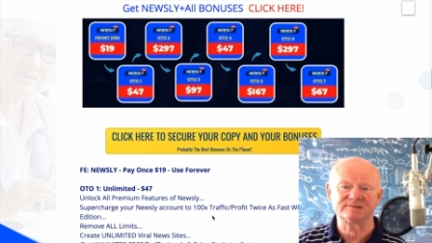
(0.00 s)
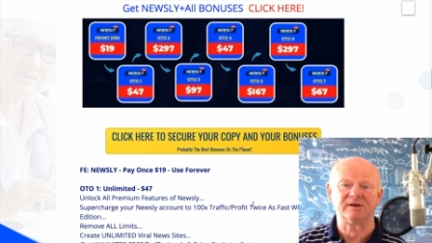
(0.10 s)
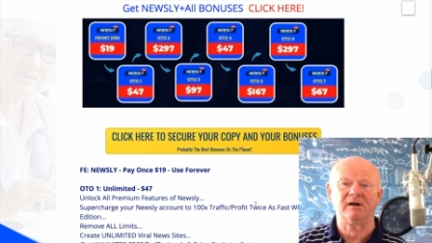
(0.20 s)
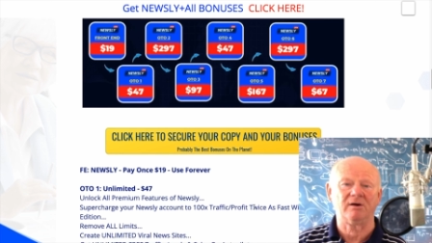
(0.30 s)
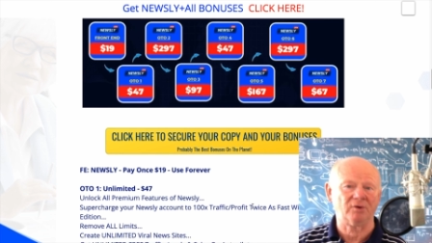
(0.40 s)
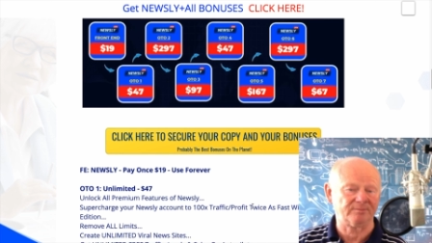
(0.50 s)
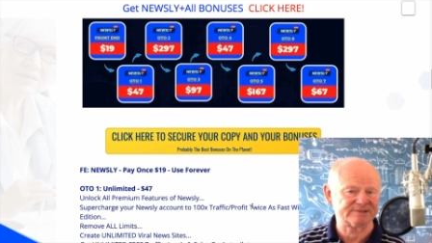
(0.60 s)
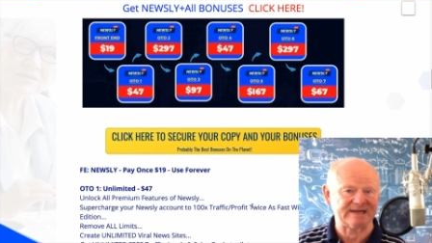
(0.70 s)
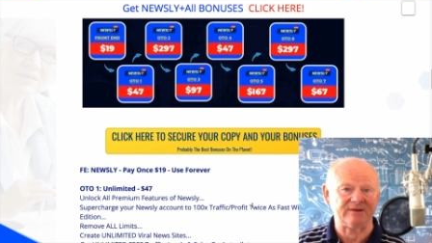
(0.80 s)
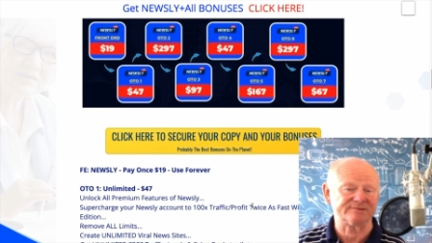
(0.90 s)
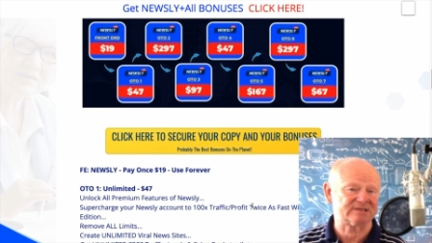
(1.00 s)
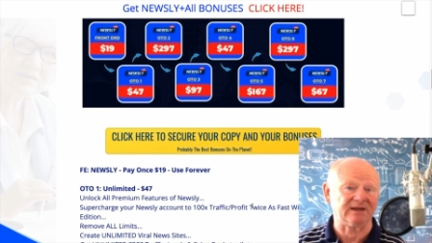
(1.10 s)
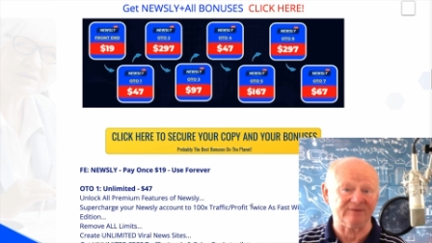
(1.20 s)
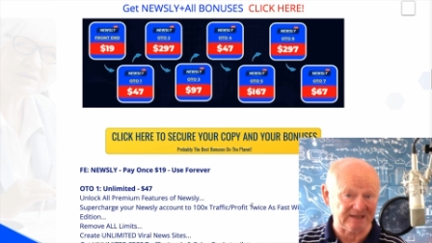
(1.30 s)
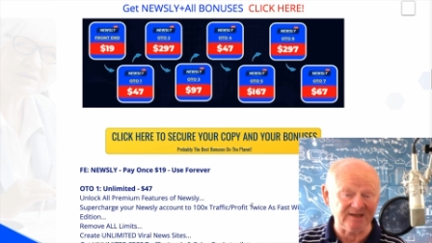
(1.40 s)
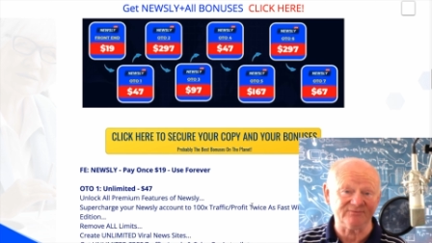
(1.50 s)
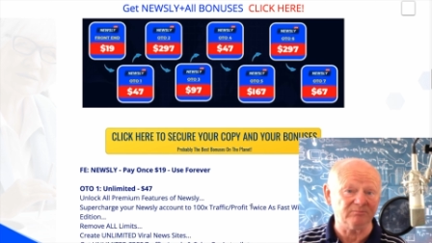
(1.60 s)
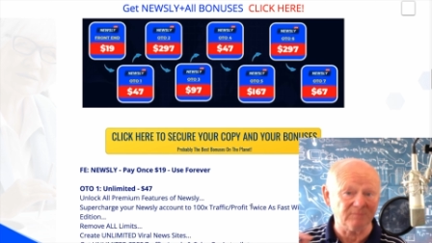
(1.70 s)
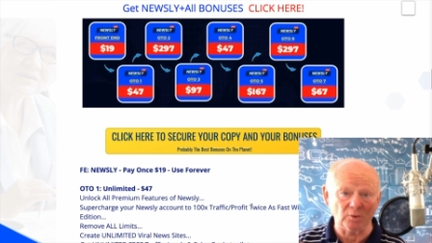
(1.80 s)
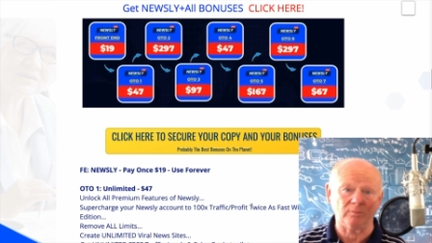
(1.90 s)
There are upsells to give it
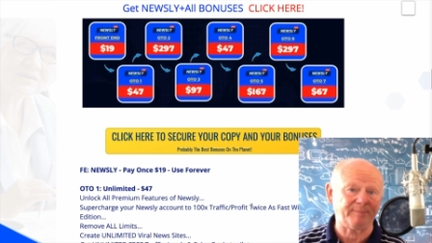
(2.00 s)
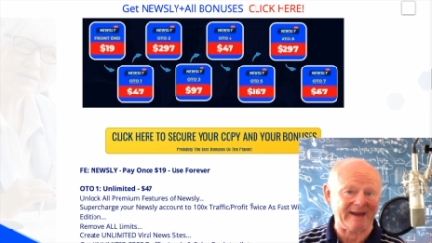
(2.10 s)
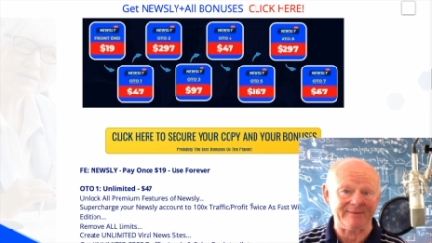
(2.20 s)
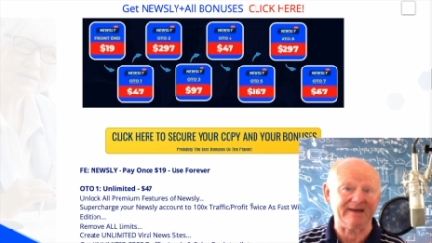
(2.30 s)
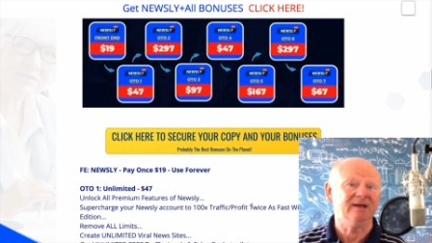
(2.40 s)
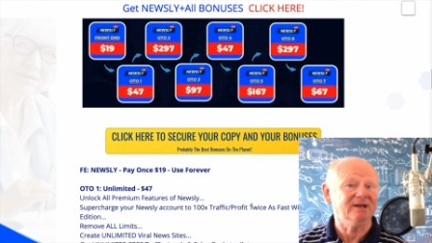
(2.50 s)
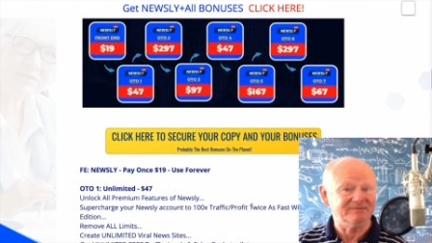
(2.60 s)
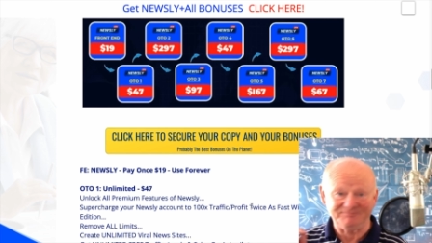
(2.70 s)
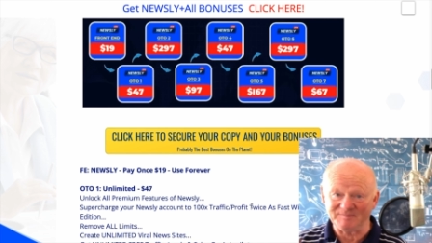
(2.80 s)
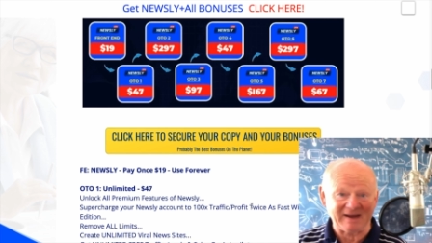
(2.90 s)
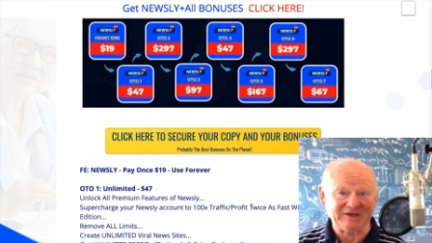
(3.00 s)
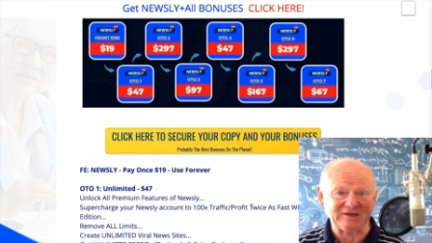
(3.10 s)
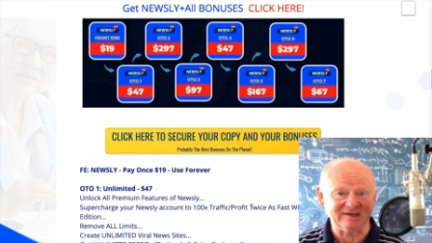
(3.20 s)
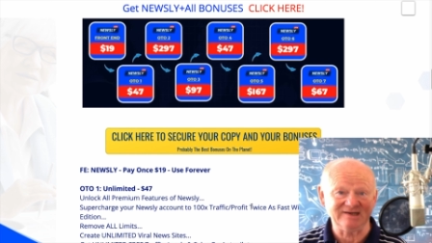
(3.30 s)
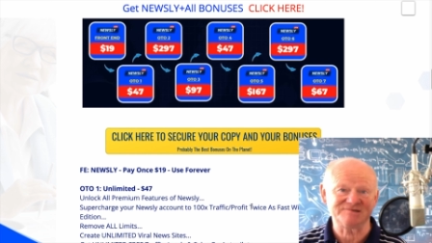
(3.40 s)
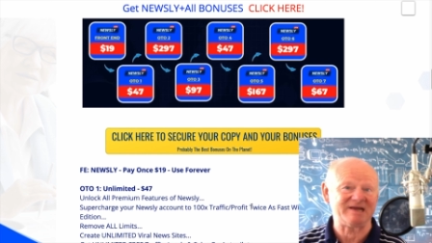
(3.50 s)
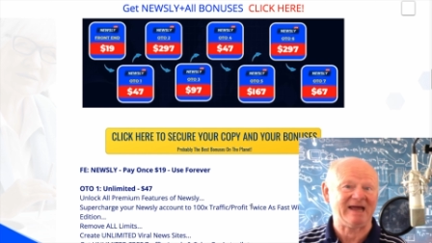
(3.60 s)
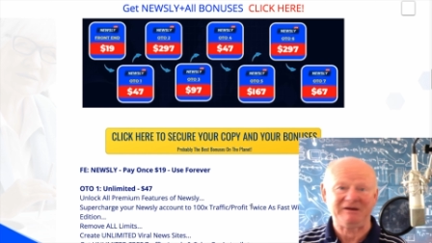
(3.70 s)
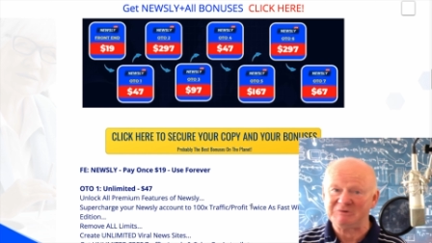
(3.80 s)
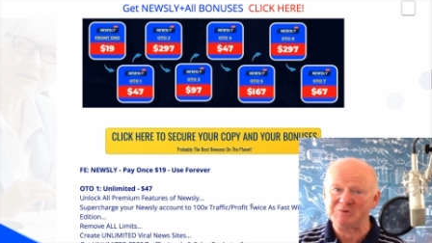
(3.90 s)
even more power, make it
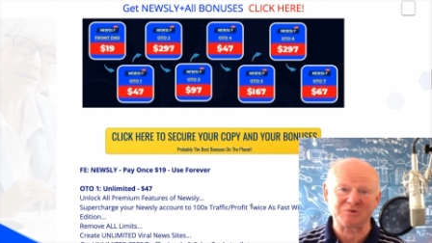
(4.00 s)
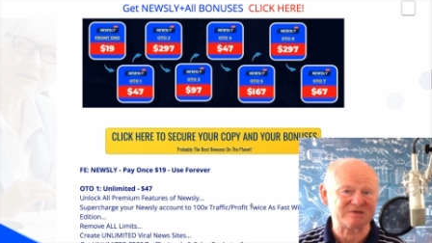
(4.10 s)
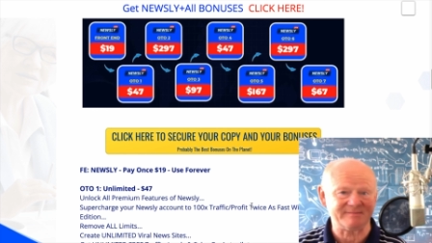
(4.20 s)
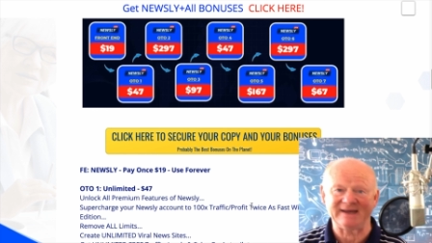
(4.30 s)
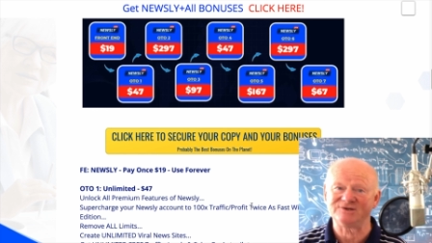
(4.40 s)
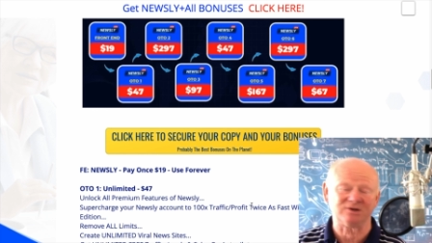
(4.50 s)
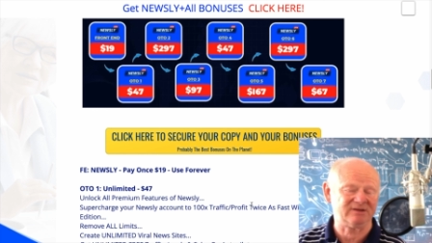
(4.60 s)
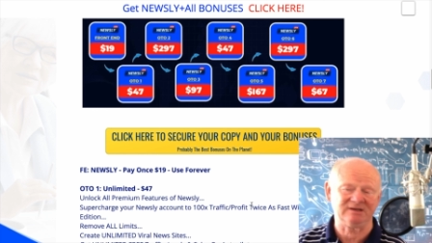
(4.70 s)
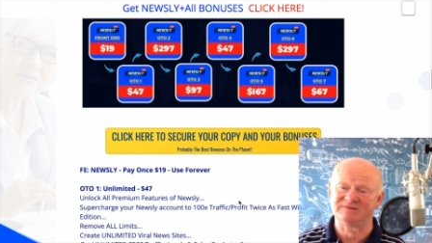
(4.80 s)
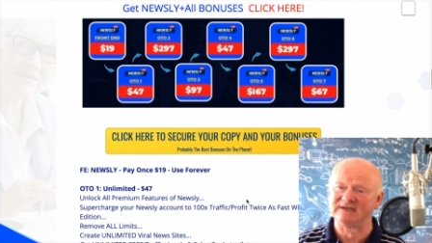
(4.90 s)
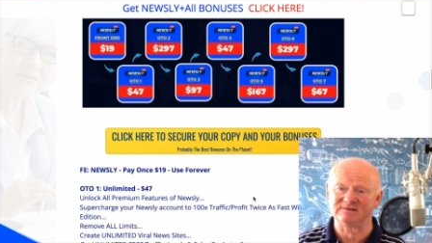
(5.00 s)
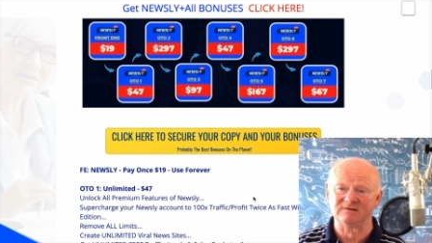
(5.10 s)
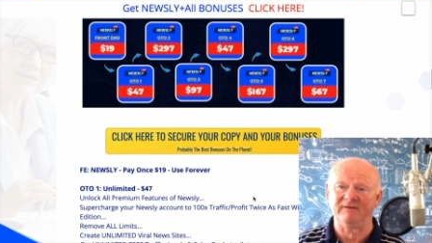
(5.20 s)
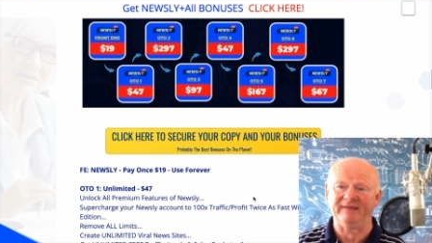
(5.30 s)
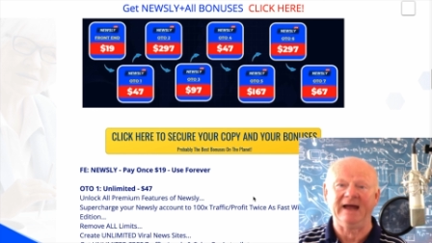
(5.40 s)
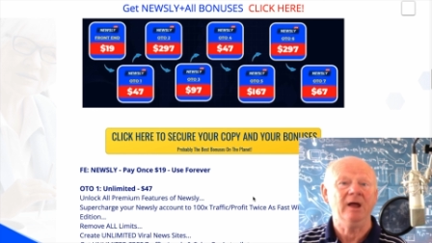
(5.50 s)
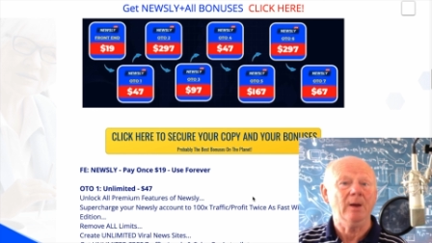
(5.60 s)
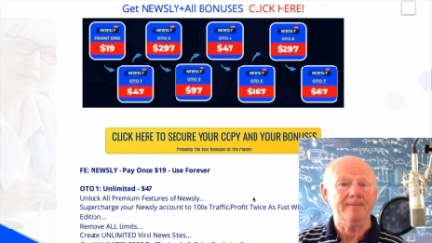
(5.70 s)
easier, automation, things like that.